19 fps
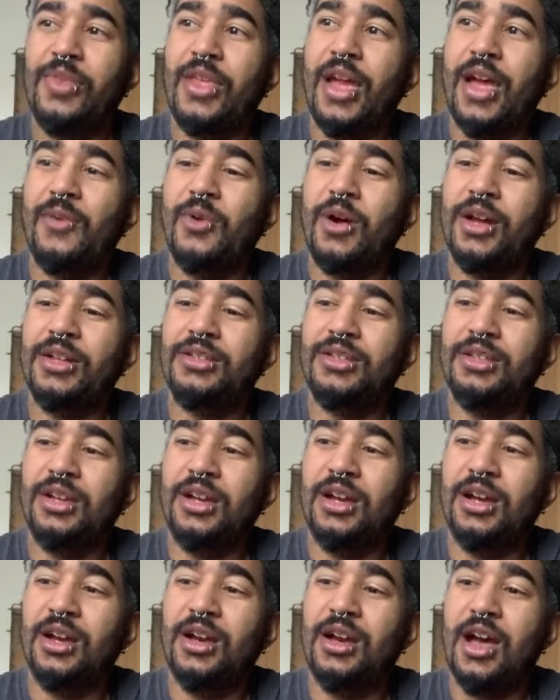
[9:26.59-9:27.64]
I watch
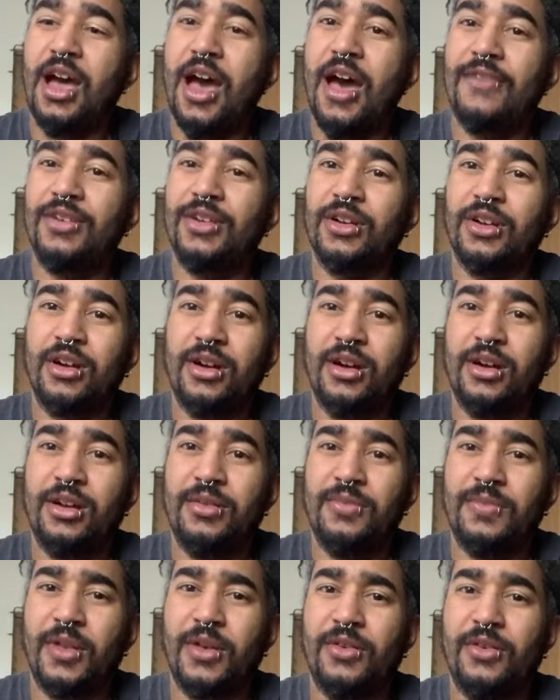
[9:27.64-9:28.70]
Avant Garde.
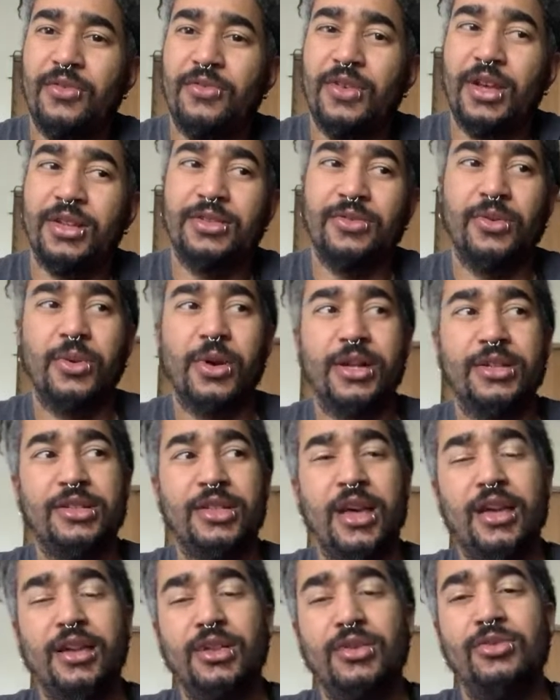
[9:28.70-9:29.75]
I don't know if you guys ever watched
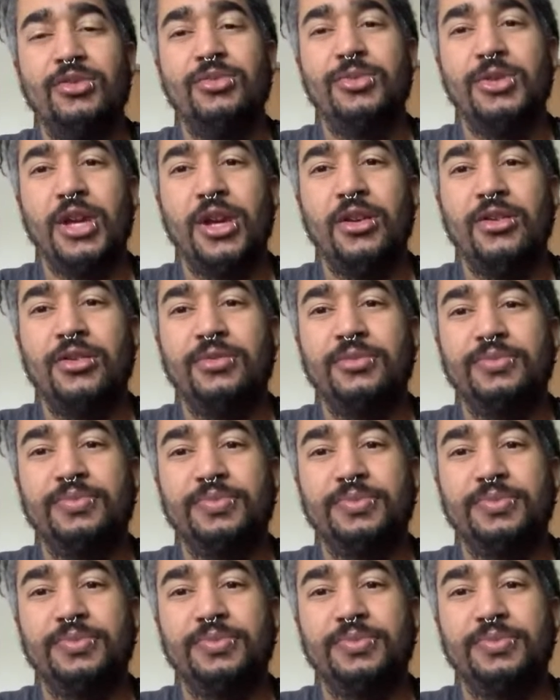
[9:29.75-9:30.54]
that YouTube channel,